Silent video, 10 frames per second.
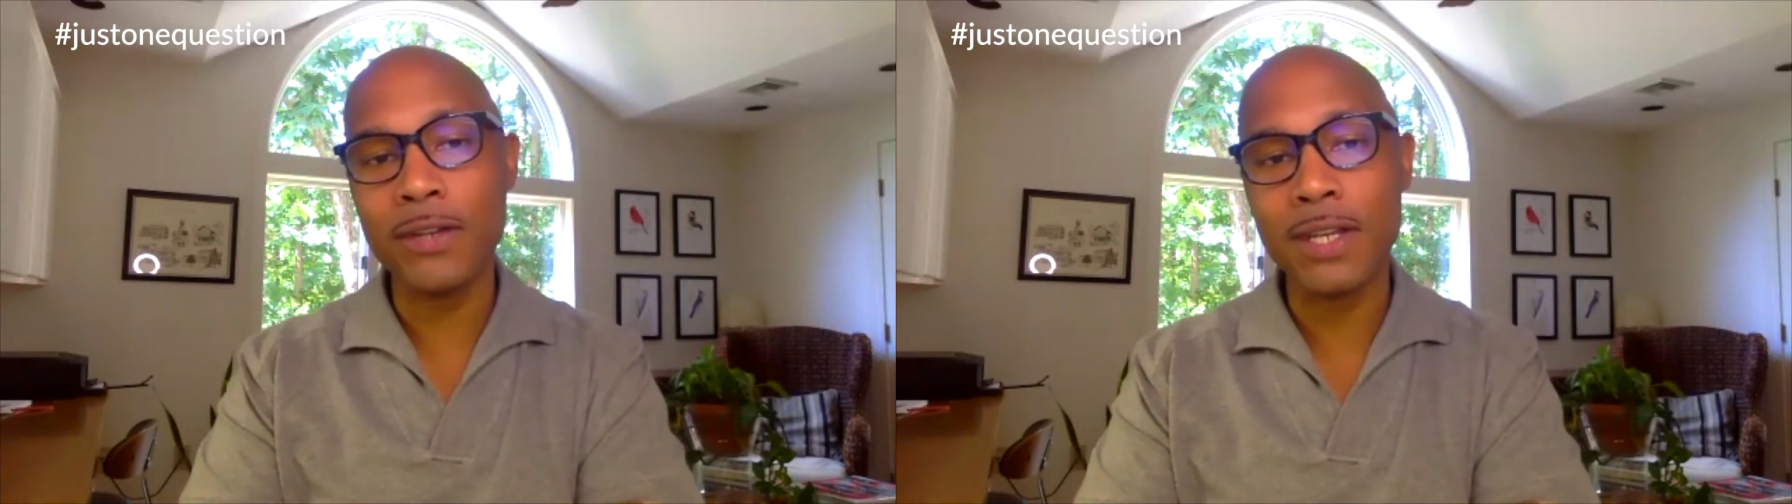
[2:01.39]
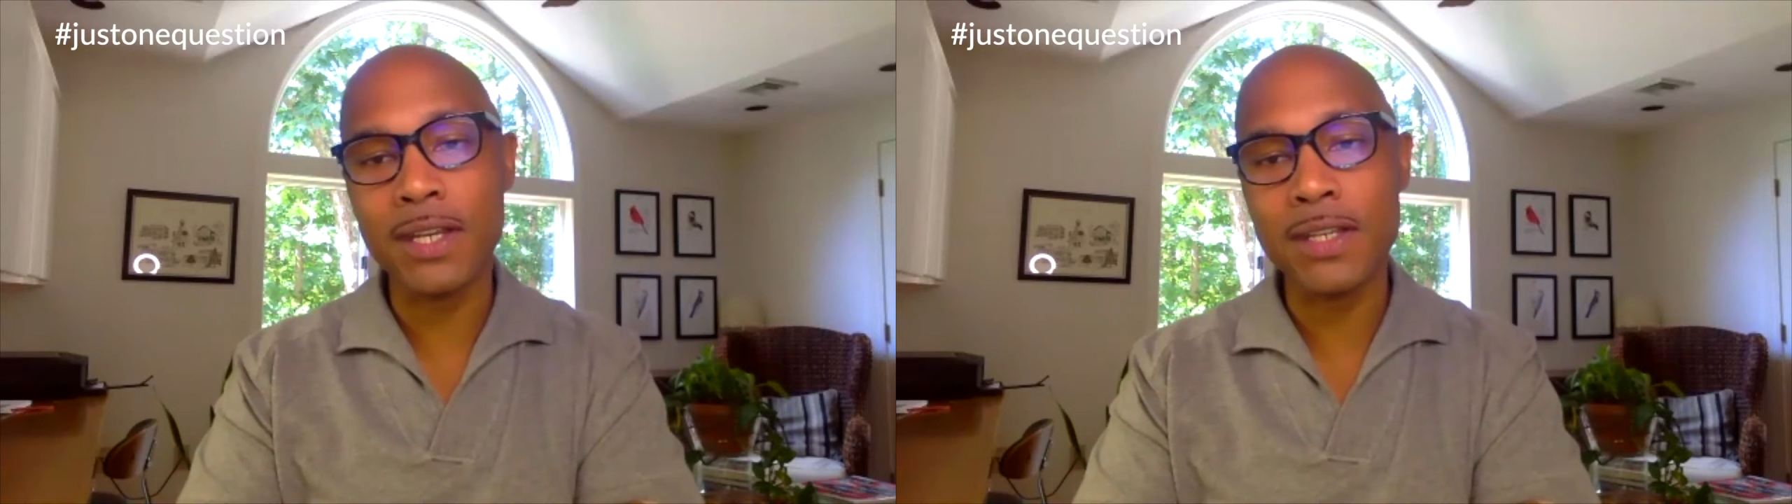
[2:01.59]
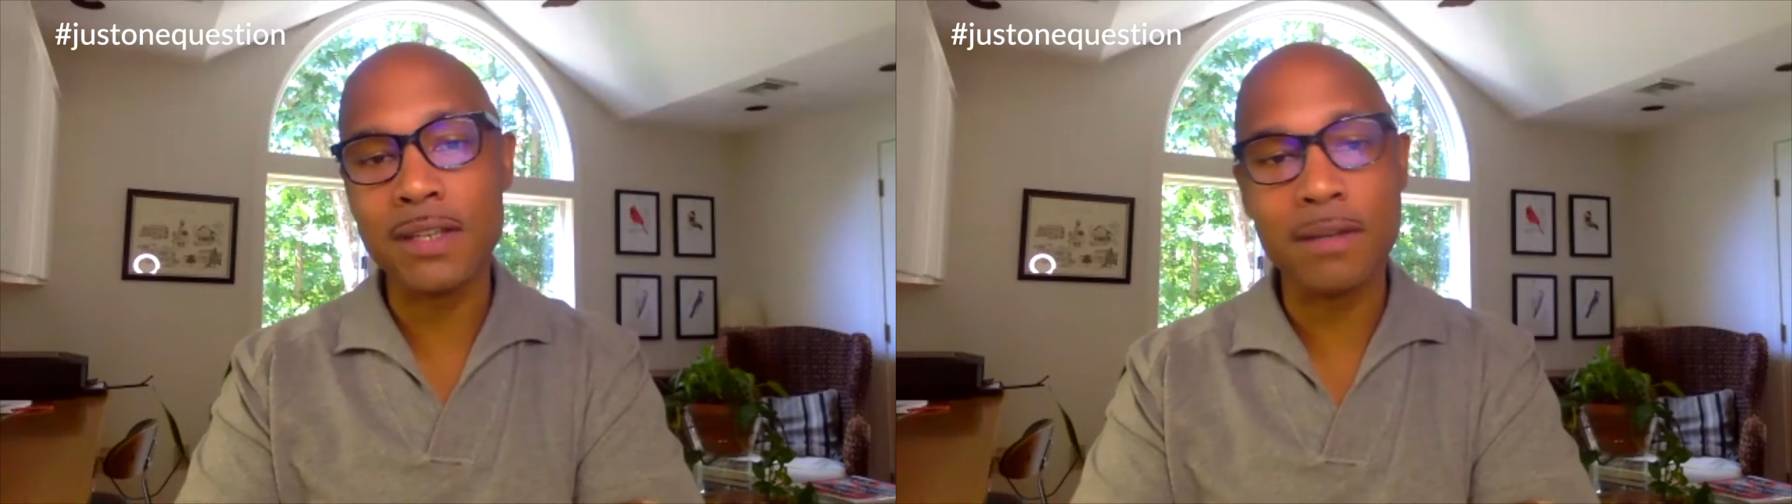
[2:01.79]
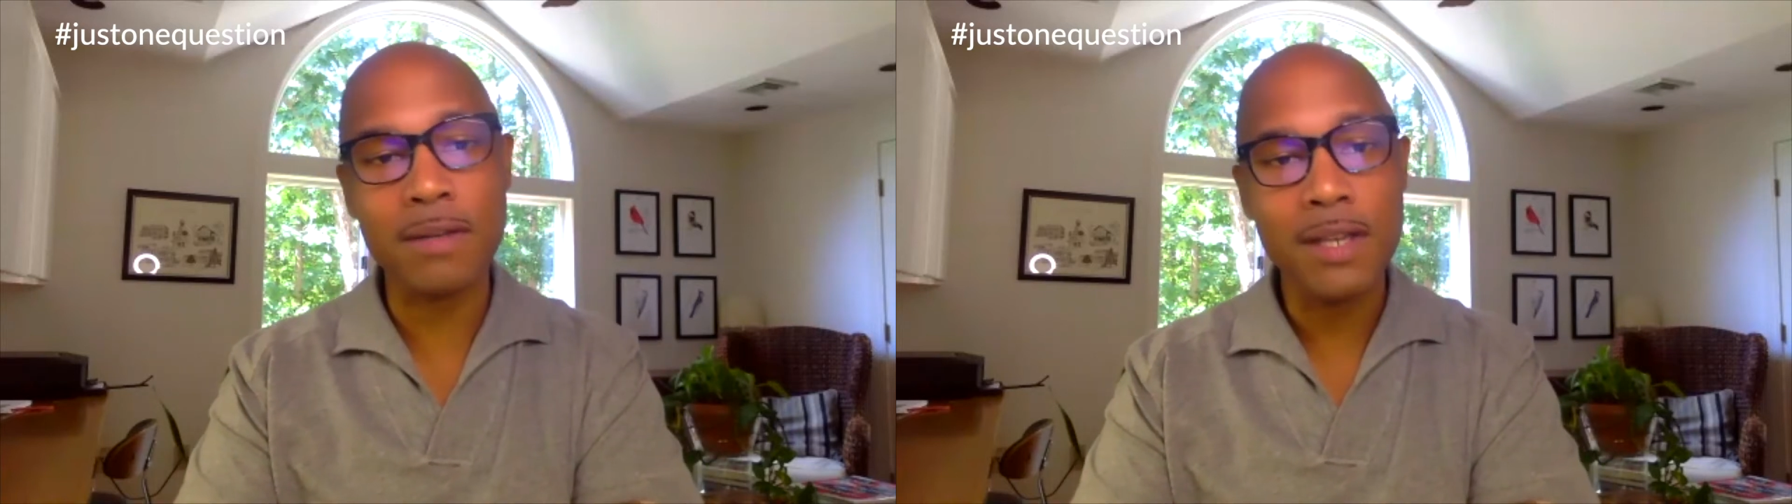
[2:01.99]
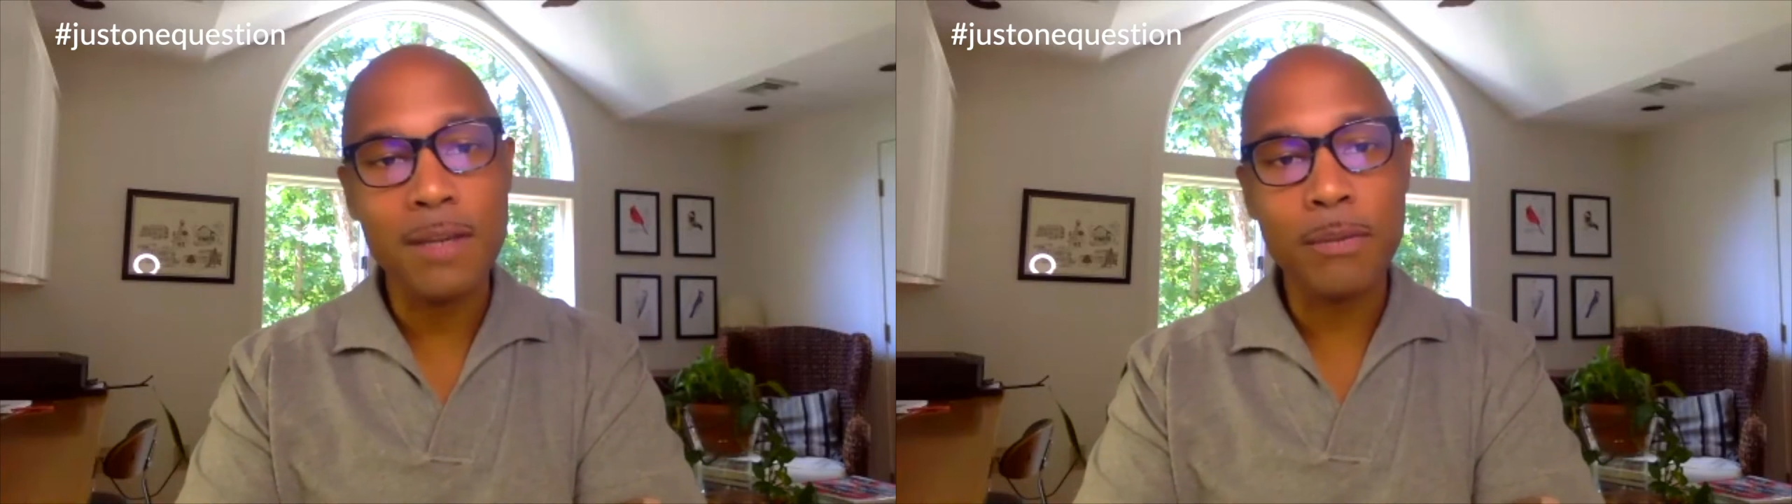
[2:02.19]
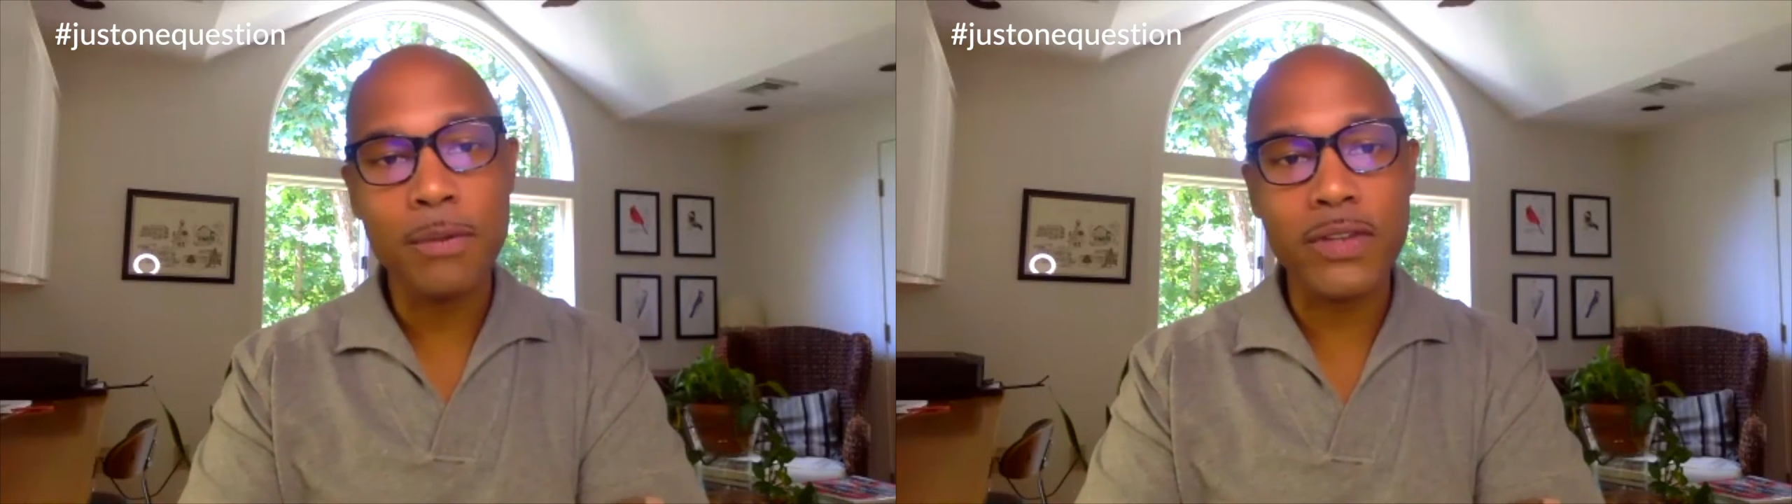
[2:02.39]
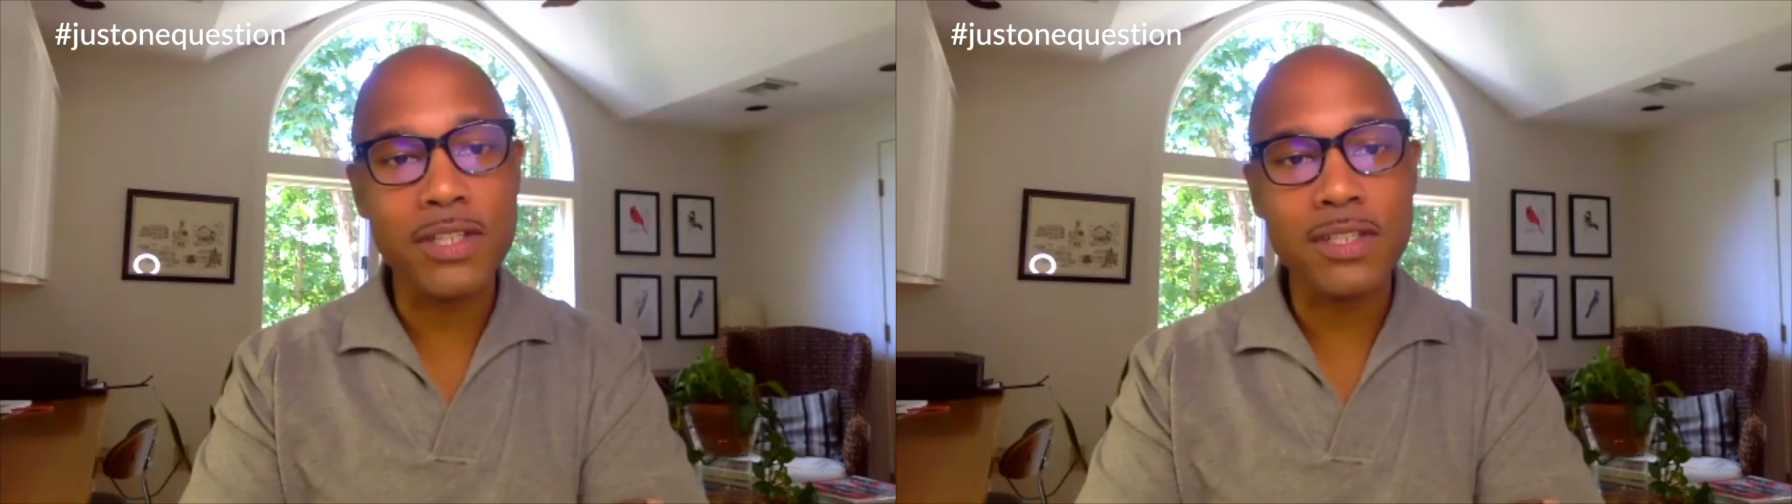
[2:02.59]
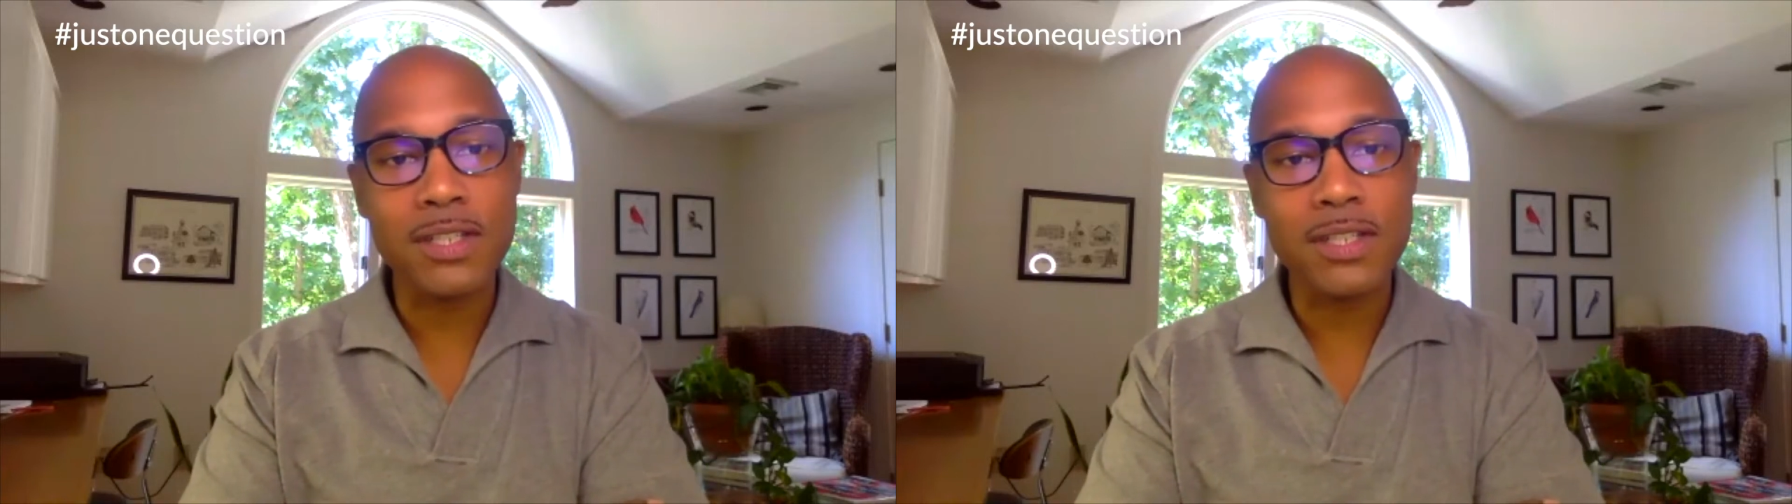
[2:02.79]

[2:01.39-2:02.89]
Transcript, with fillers: It is a privilege to